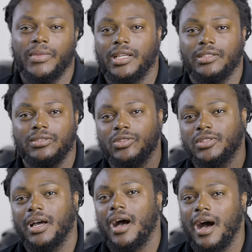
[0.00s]
me
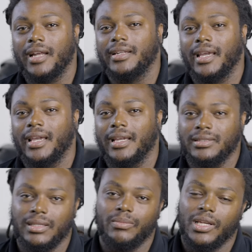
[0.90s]
using a Hyundai
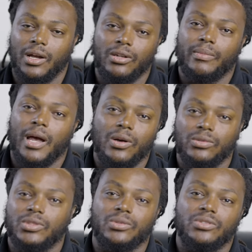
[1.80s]
to me owning my own
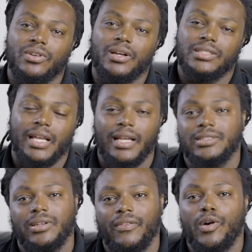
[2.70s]
two trucks. Like, I
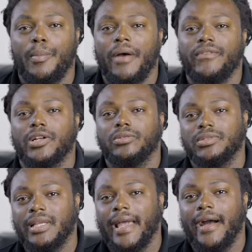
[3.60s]
still have all my vehicles
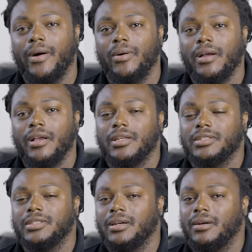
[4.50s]
now,
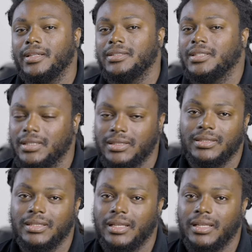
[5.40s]
so it's just